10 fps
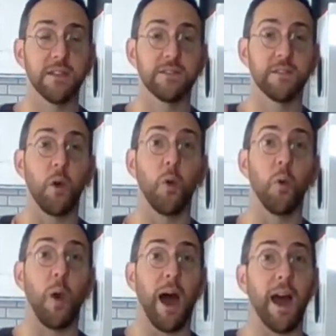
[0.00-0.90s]

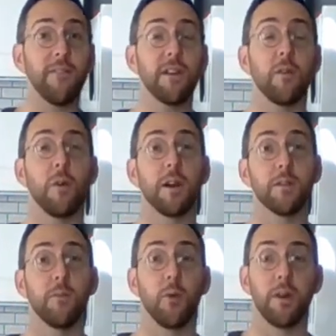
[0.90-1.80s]
So I've got
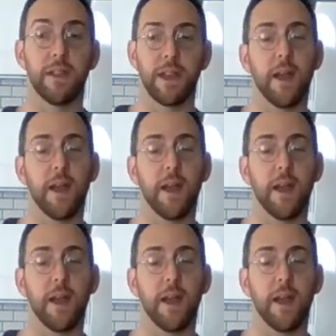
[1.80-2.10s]
water boiling.